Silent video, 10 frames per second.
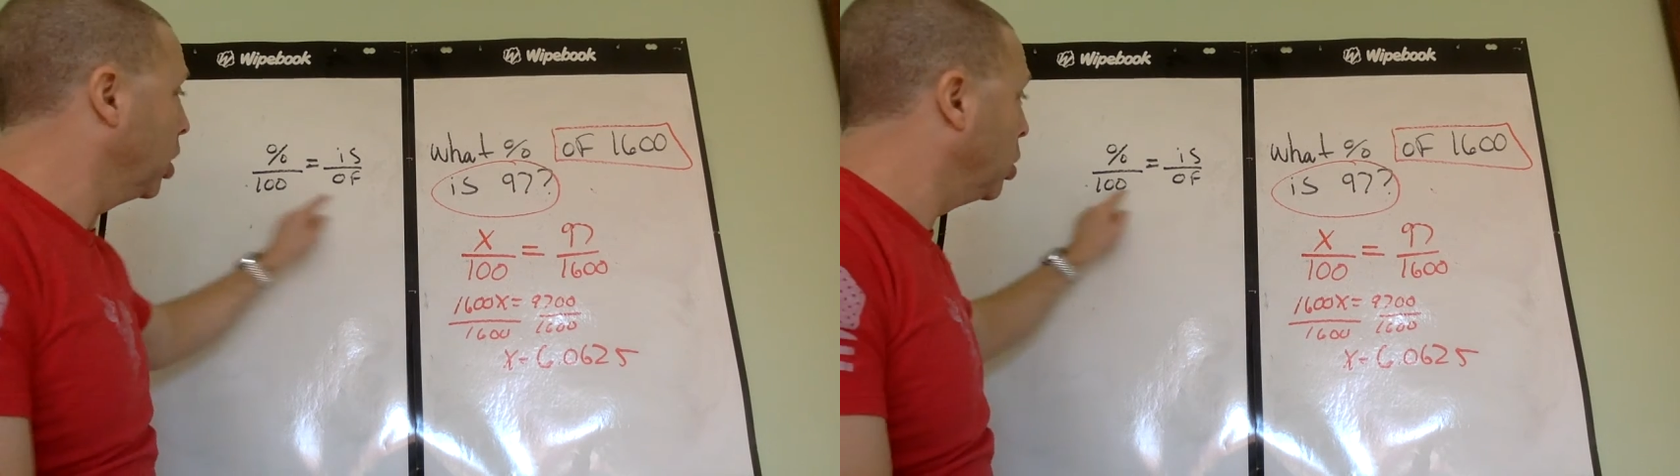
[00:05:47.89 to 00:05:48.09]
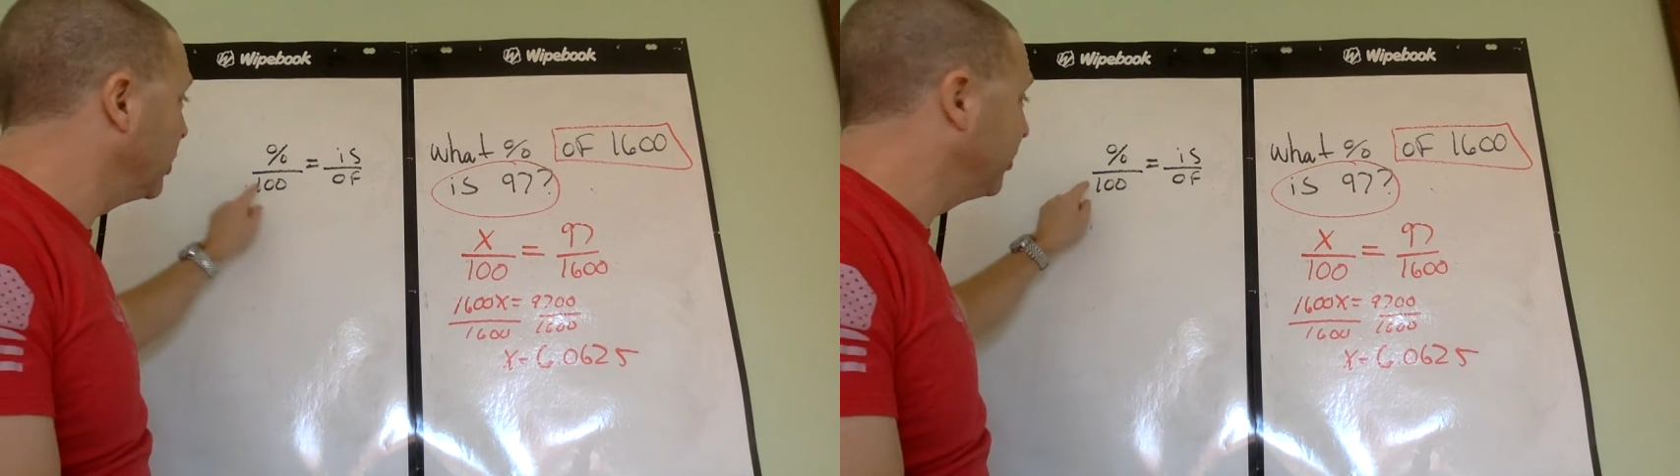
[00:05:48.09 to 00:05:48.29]
It
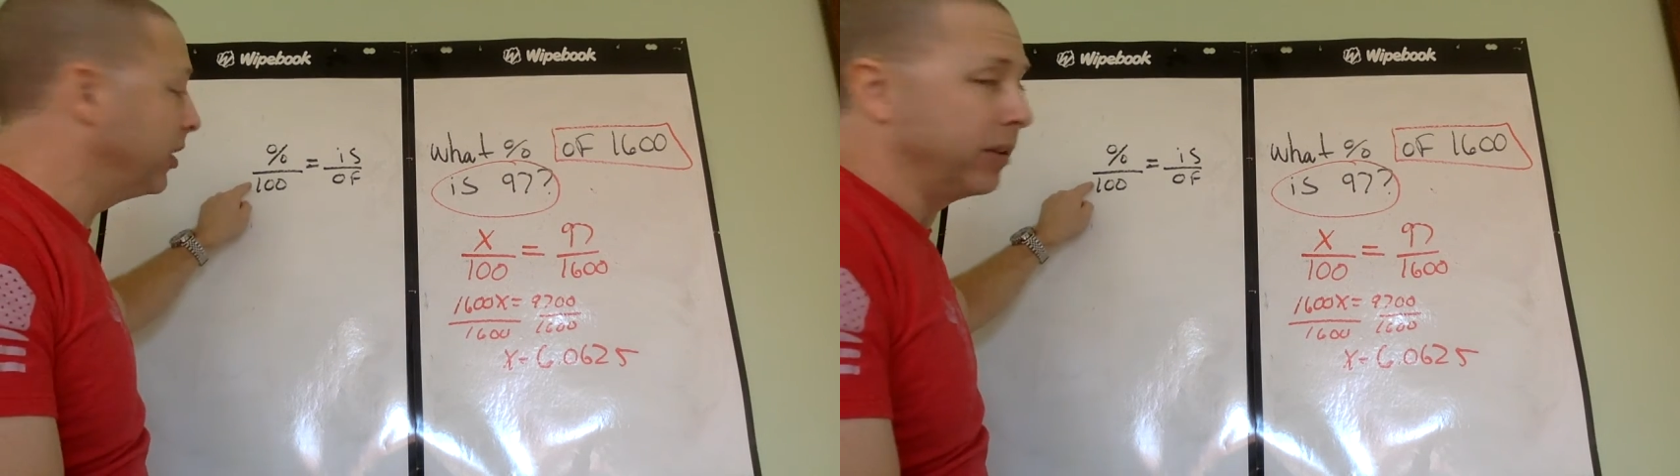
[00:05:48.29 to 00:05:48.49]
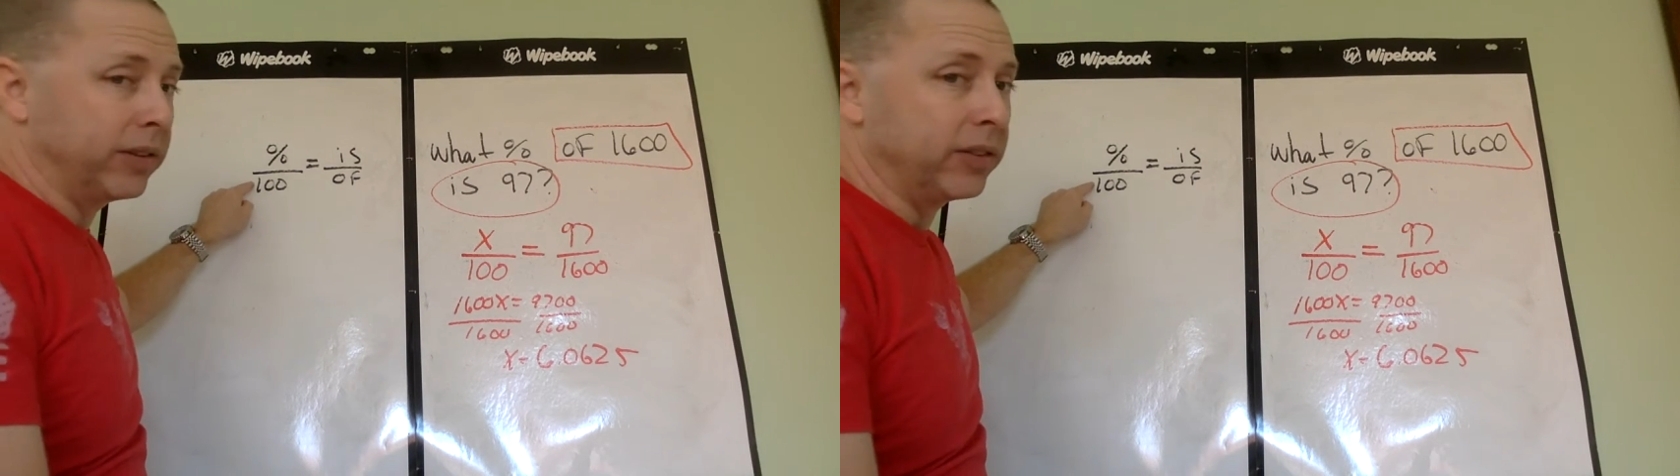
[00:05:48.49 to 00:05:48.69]
always
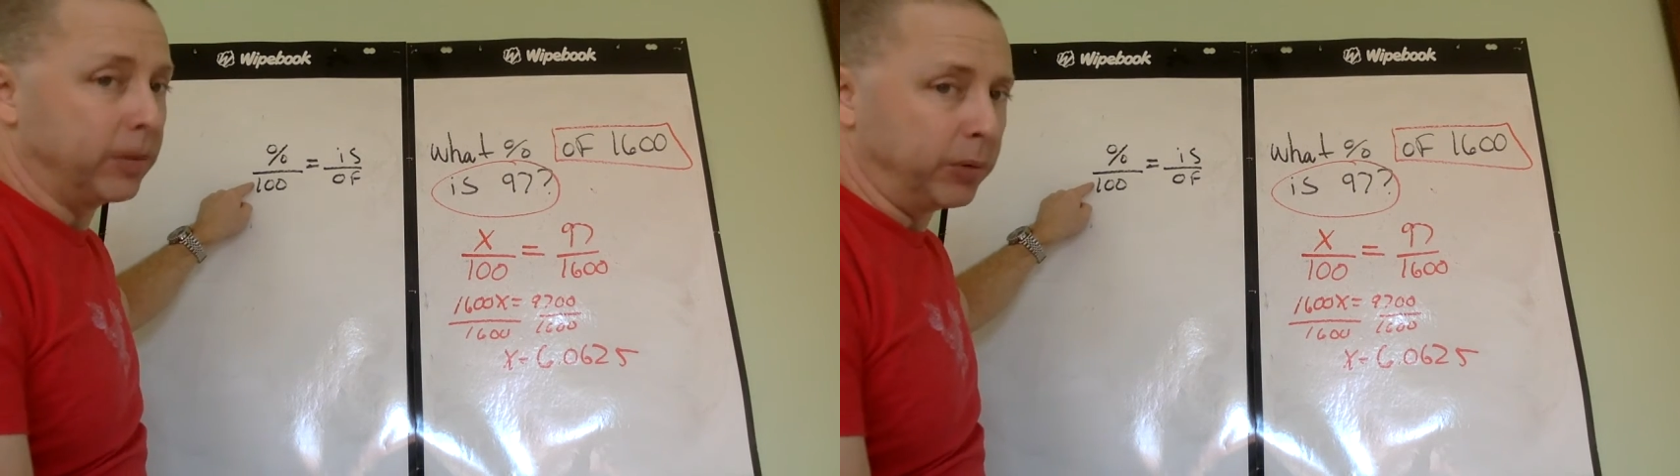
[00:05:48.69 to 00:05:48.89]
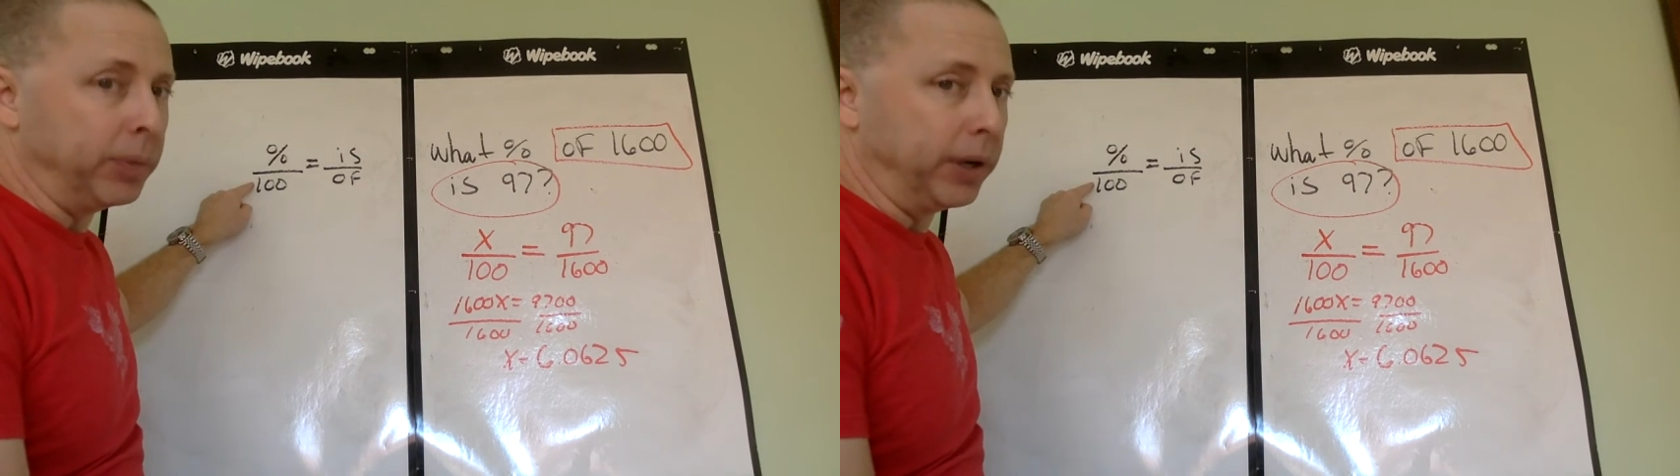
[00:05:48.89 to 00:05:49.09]
stays in the
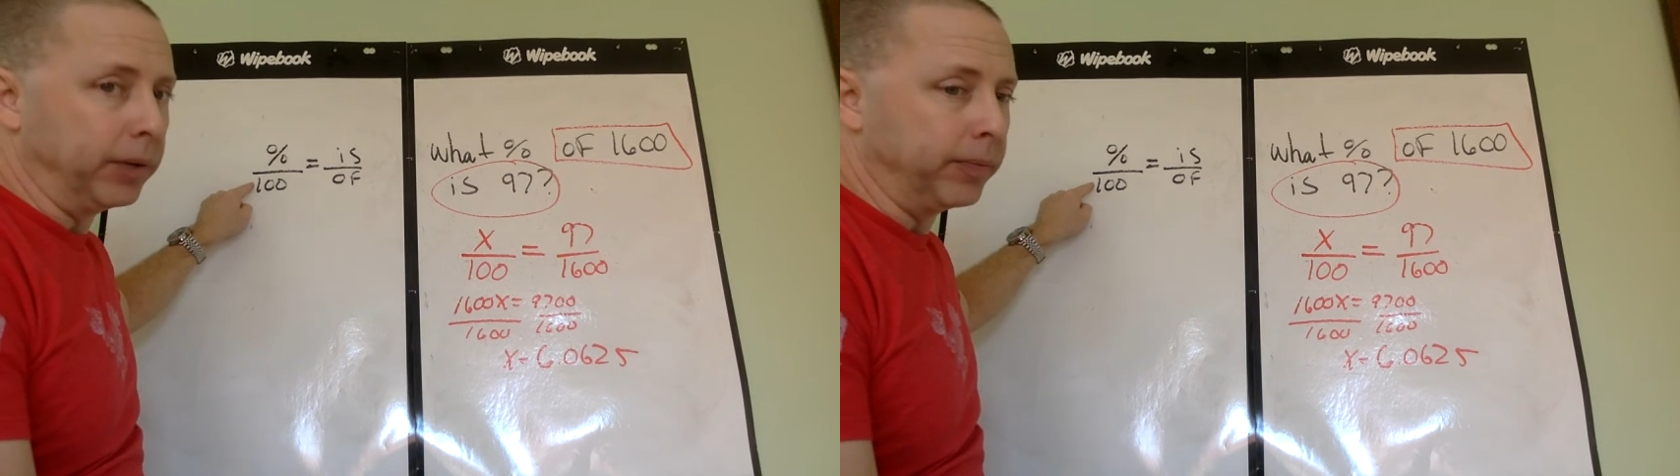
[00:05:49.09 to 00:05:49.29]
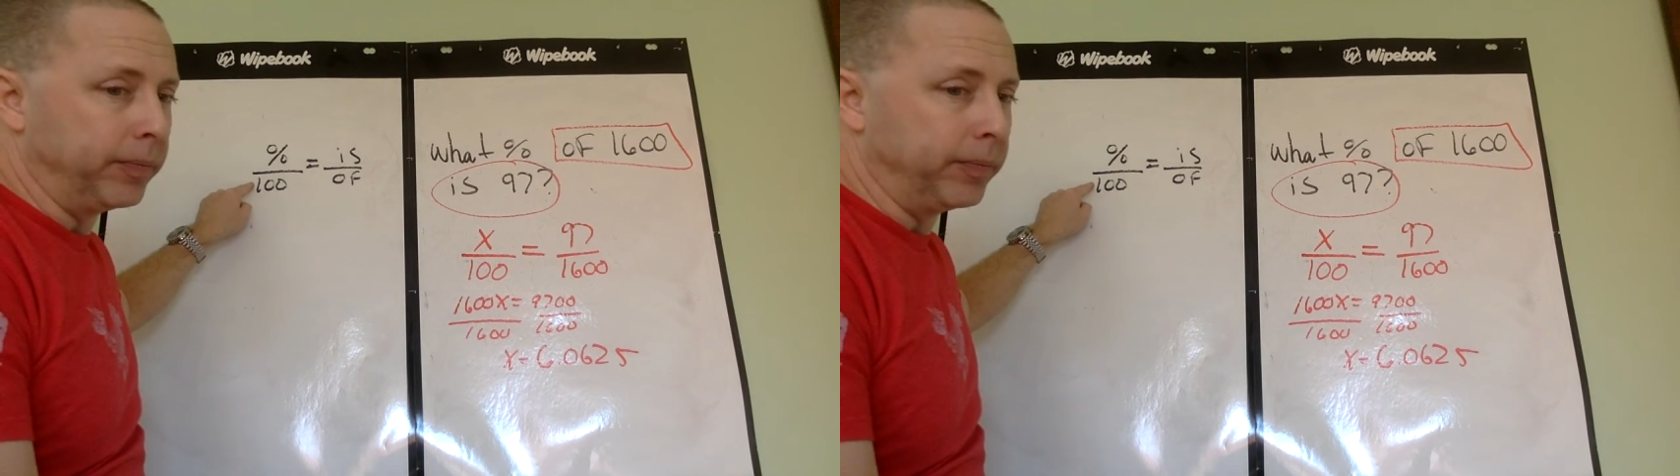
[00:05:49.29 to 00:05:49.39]
same spot.